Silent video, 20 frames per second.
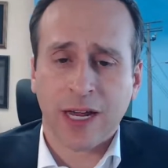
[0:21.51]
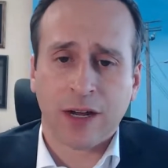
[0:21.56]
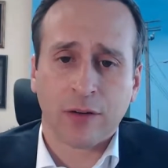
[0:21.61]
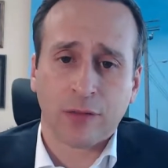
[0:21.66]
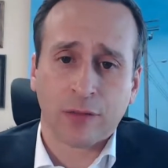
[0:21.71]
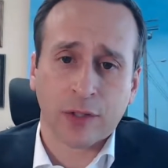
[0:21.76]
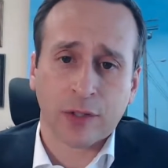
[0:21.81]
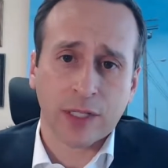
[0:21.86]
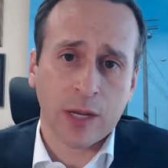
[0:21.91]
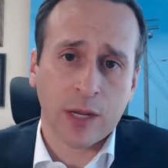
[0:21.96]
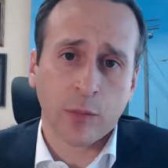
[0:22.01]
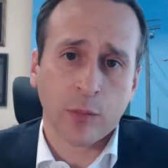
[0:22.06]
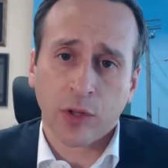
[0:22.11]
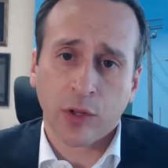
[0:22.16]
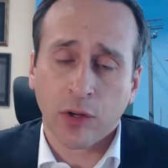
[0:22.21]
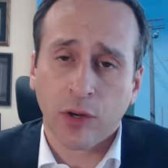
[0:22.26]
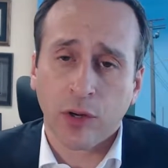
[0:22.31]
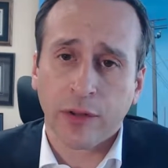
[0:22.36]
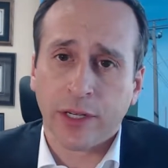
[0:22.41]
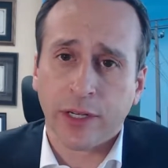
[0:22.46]
For example, the
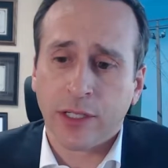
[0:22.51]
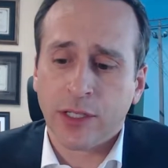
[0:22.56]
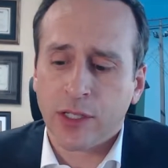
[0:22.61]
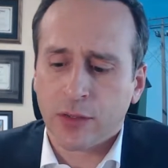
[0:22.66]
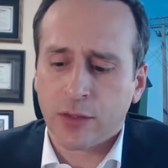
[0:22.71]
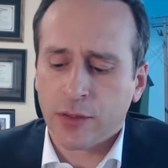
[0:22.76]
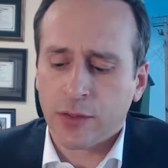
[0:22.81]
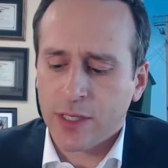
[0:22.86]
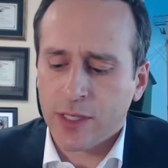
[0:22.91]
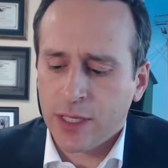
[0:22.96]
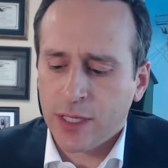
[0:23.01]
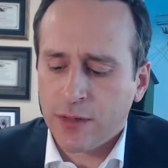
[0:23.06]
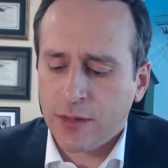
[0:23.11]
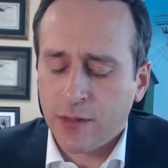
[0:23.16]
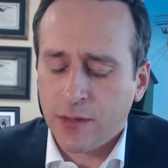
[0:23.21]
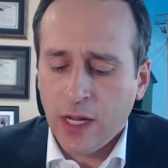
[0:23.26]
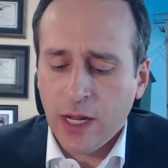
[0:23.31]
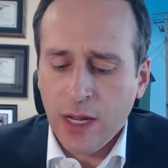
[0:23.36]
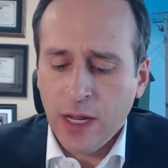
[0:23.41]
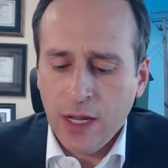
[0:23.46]
call that I just received
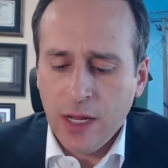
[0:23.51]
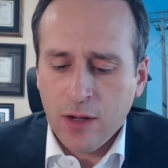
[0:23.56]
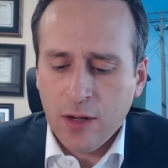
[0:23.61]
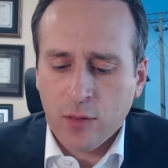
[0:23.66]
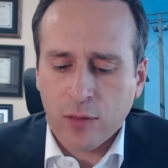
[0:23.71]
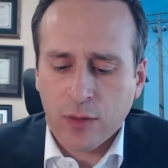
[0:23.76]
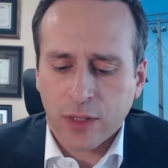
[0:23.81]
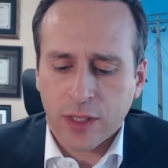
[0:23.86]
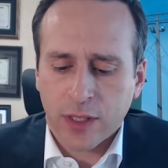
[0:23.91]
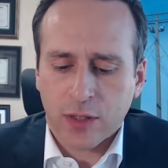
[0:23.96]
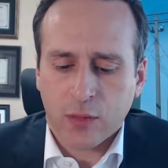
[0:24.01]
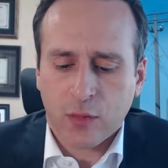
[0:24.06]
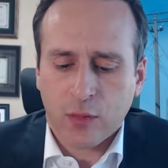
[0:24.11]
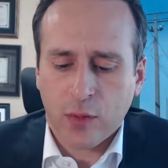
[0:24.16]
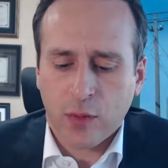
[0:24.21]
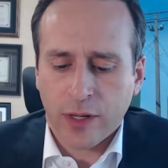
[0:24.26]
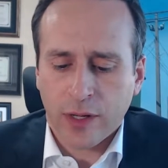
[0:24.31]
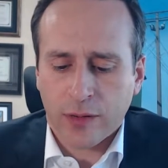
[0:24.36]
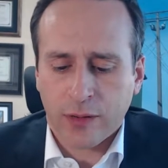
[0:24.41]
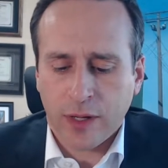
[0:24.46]
was
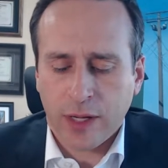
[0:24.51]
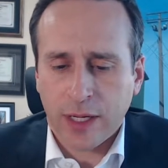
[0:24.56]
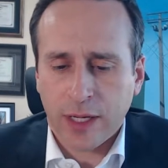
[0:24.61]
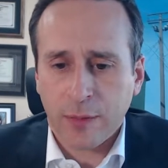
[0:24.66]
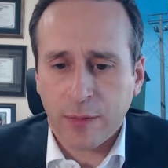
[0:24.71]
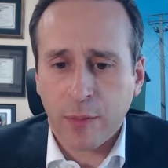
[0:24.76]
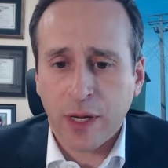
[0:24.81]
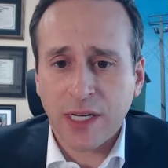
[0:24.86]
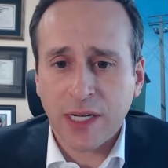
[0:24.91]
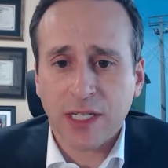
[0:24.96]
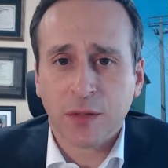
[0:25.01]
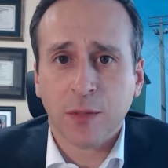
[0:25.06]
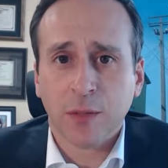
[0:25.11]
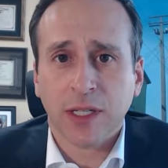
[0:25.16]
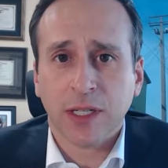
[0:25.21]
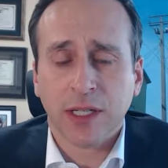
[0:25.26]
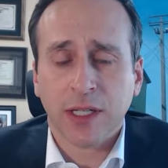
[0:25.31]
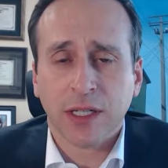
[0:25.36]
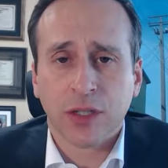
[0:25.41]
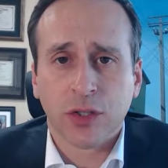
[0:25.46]
with a basement
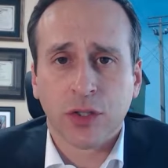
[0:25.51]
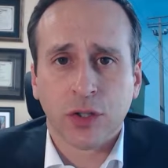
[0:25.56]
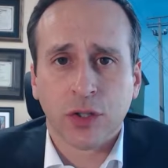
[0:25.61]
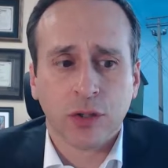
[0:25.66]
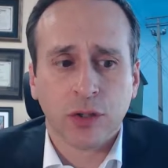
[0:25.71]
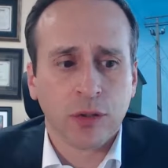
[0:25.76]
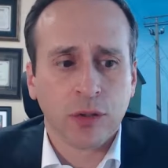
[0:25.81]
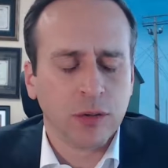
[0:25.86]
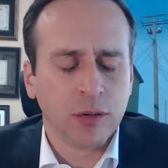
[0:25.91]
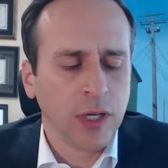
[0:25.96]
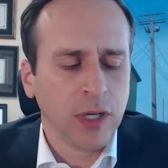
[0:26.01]
issue,